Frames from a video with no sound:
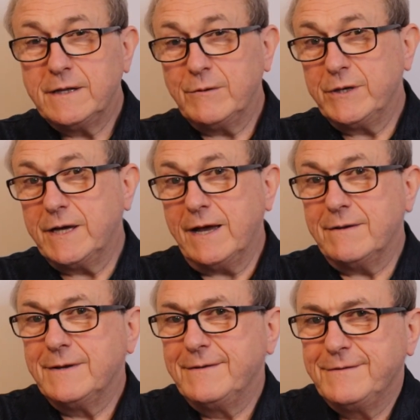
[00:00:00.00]
Now, we
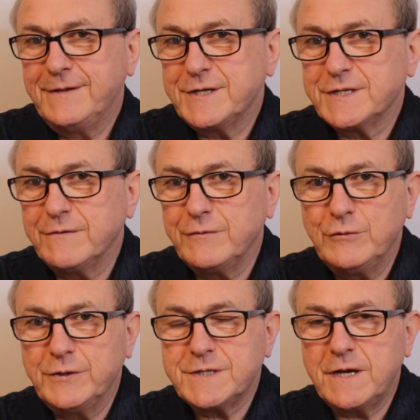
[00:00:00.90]
get this stuff
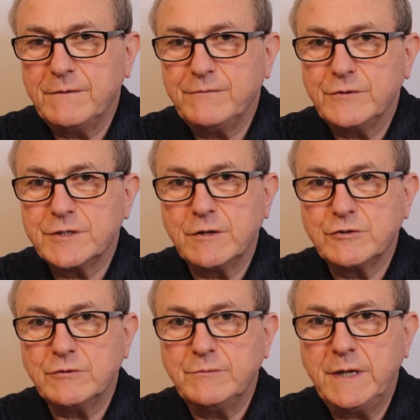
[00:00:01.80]
all the time through
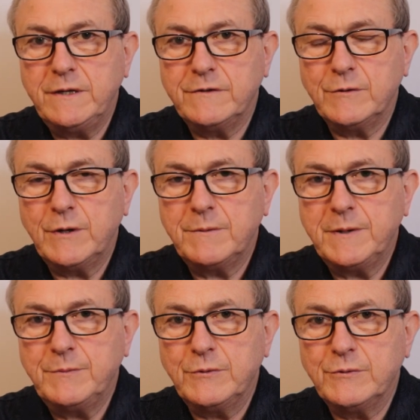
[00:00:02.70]
social media where
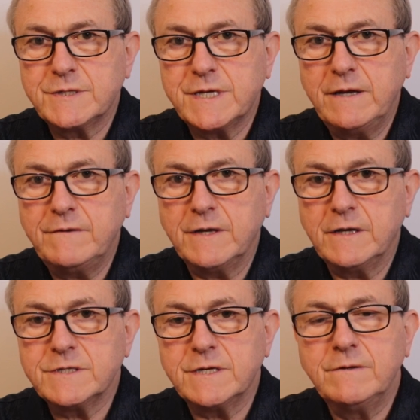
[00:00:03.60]
people will say
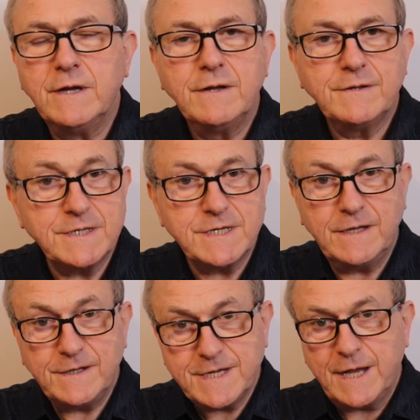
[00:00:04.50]
things and there's an
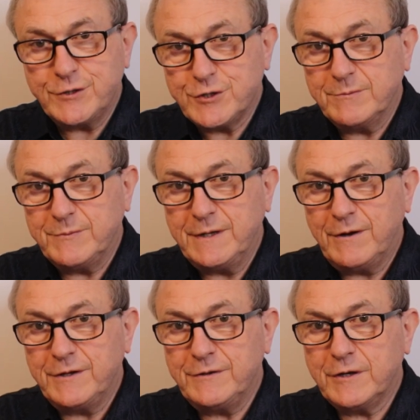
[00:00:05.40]
intention
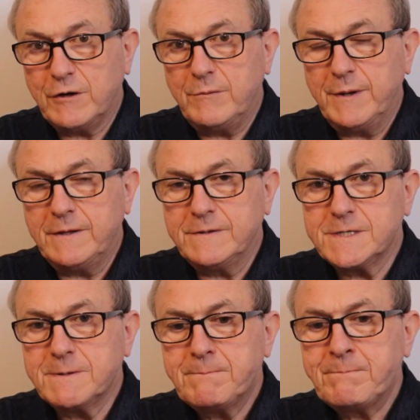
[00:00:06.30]
behind the
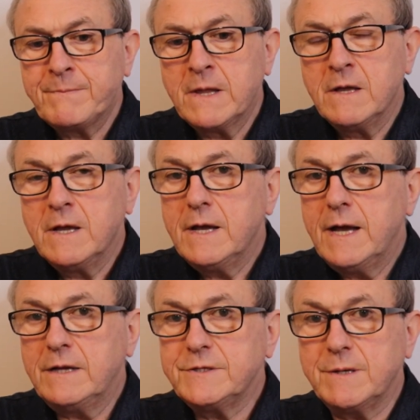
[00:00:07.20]
comment.
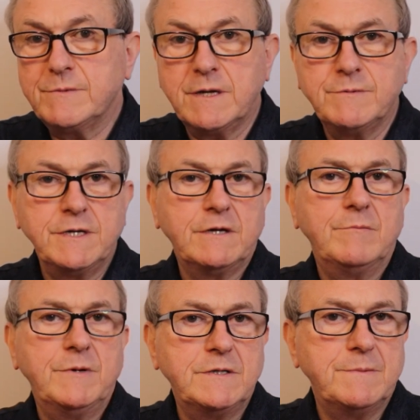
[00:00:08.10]
And sometimes it
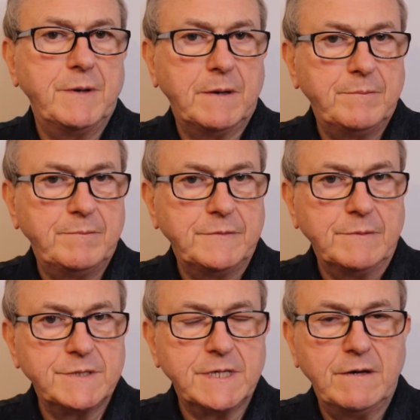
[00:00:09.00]
can be to big
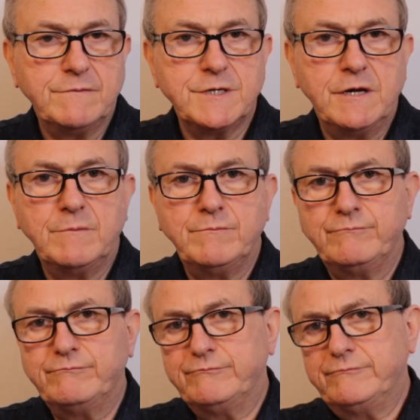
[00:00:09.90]
themselves up,
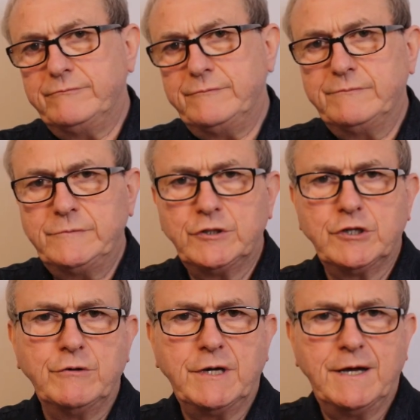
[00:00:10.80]

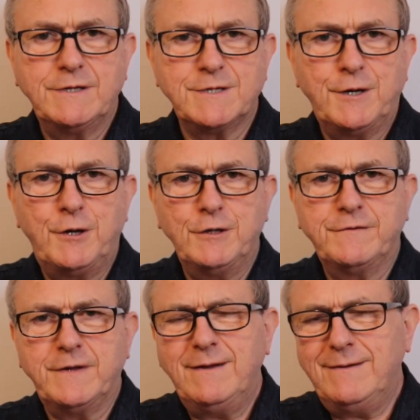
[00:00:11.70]
showcase a
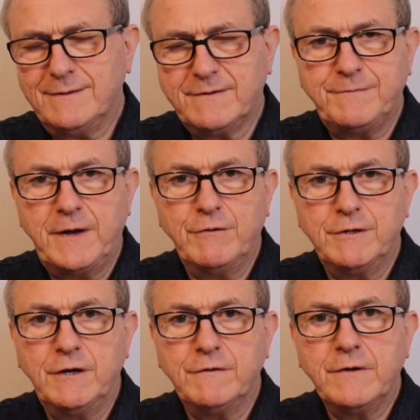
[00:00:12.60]
holiday, yeah, that's fair
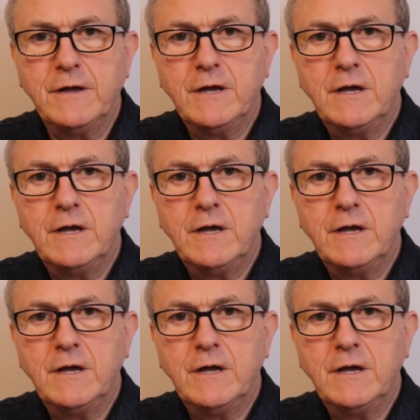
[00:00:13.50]
enough.